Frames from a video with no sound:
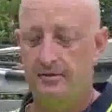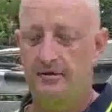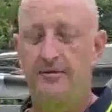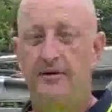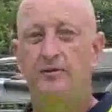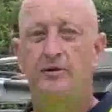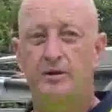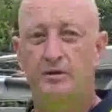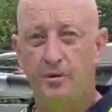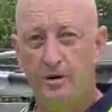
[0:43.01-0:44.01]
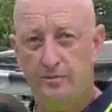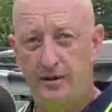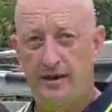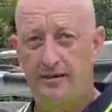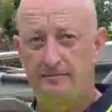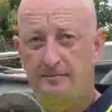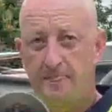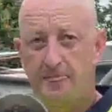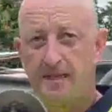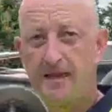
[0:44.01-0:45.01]
If you have a look on the bottom here,
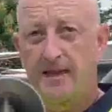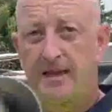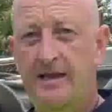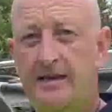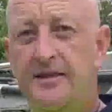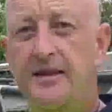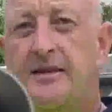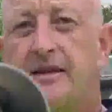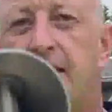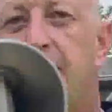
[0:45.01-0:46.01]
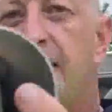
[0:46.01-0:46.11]
anything that can